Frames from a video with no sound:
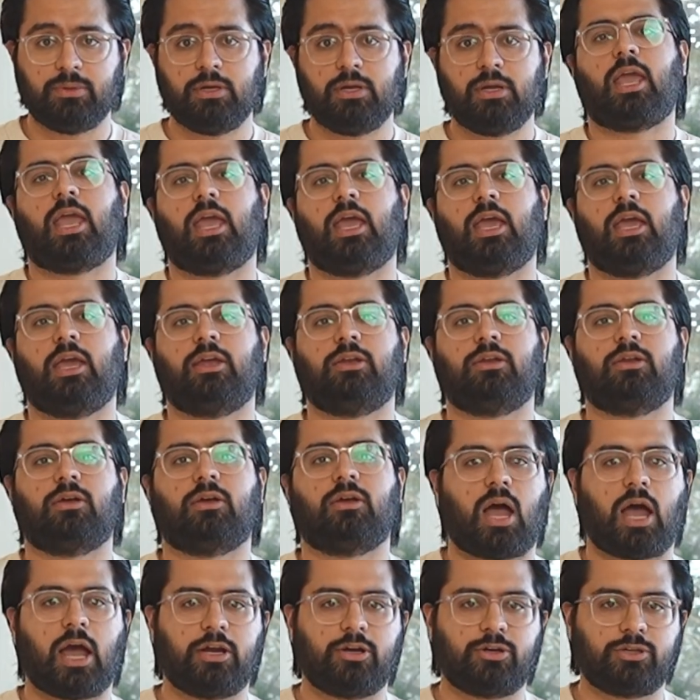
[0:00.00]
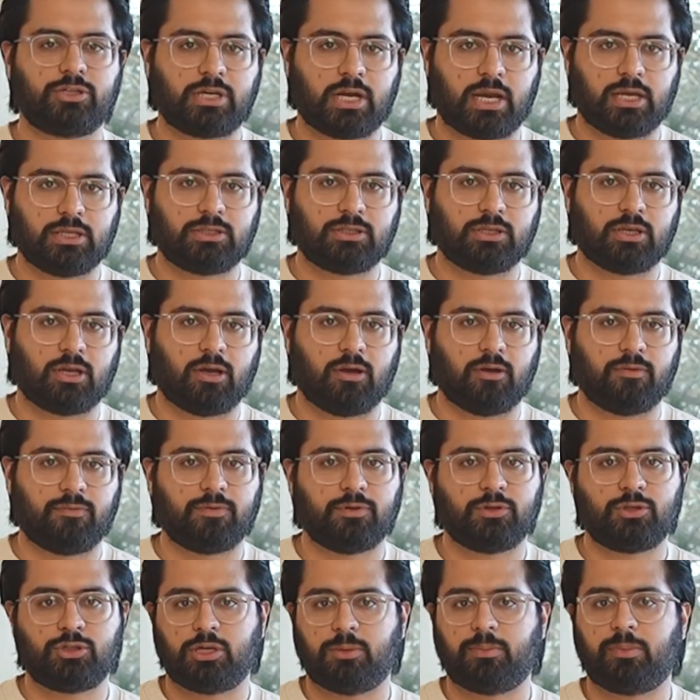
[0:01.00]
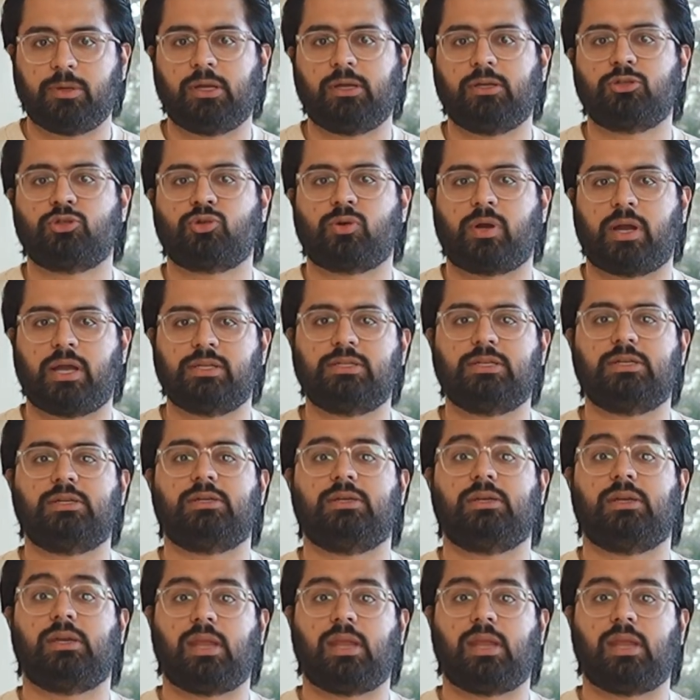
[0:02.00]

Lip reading: and higher chance of shipping transit